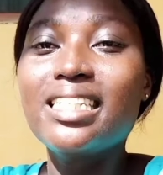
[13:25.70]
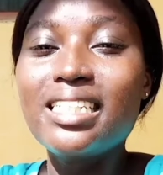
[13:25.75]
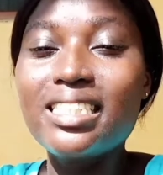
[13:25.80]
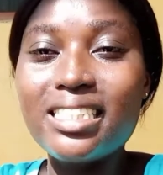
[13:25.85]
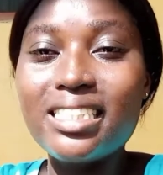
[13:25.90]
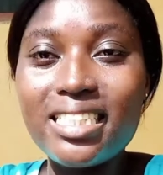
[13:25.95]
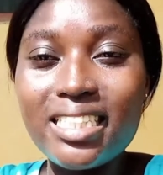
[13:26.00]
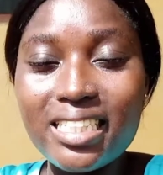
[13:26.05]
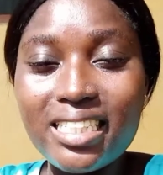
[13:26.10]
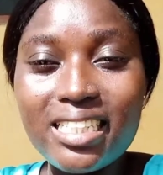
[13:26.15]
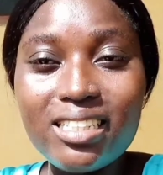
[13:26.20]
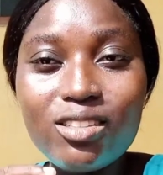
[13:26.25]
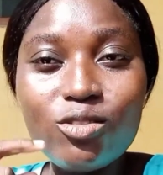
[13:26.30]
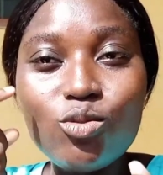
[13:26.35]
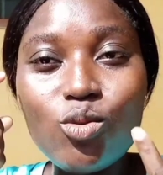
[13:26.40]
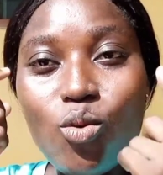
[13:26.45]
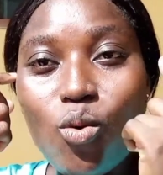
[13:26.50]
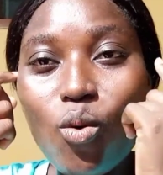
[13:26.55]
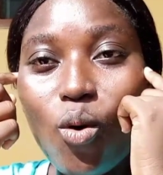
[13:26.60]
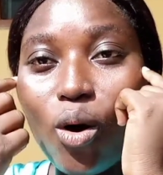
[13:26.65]
She didn't
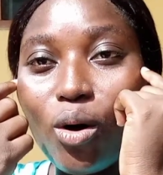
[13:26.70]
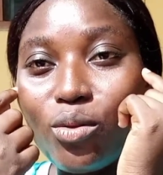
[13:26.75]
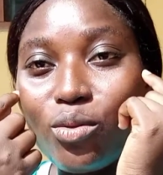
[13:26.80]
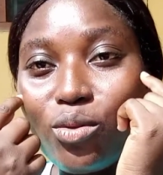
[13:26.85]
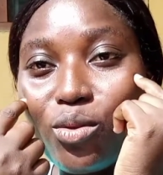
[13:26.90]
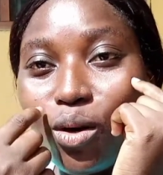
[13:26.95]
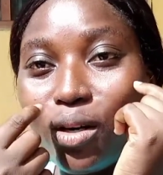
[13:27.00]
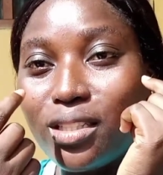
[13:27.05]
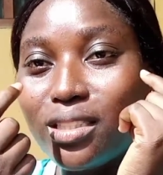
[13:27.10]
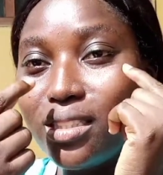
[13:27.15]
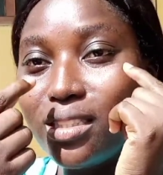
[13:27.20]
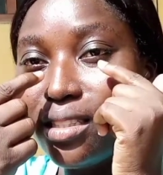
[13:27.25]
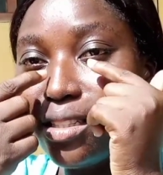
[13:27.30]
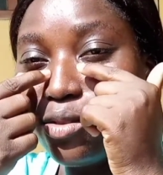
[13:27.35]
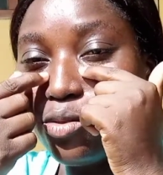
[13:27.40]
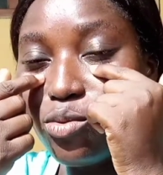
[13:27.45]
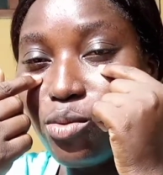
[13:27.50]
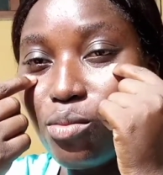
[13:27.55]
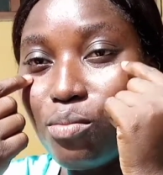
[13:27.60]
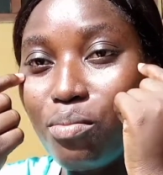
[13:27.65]
do contour, she
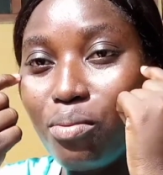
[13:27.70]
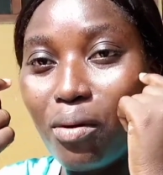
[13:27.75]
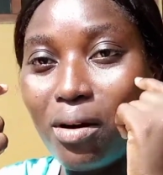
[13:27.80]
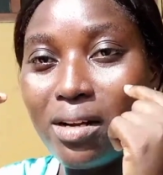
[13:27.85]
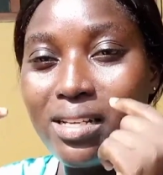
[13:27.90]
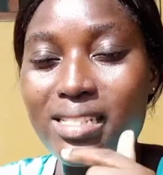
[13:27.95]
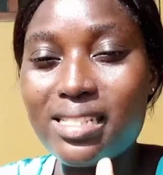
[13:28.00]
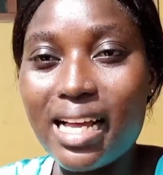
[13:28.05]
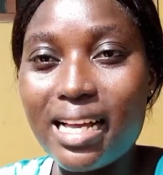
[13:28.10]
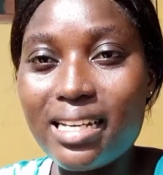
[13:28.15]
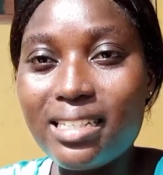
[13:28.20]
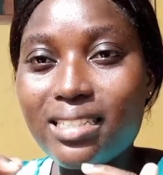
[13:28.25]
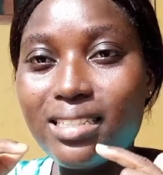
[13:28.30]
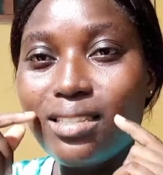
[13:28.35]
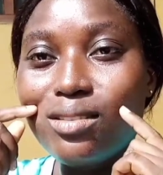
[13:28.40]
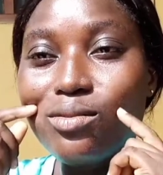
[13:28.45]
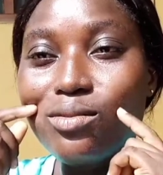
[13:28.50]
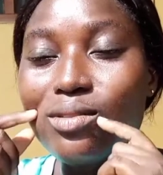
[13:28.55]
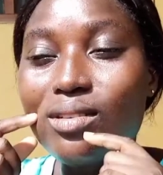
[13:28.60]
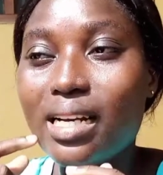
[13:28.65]
didn't do bronzer, she
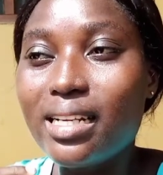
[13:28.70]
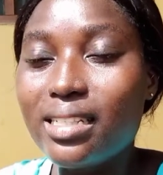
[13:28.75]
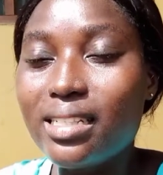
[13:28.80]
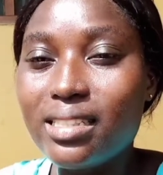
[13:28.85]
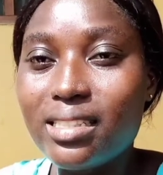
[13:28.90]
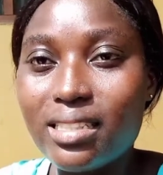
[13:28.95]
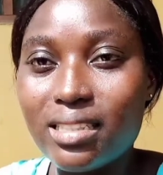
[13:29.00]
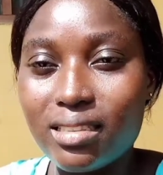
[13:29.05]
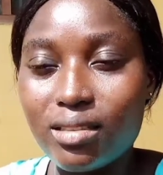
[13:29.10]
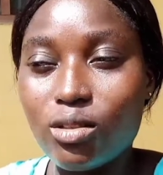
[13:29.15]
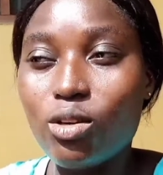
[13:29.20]
didn't do anything.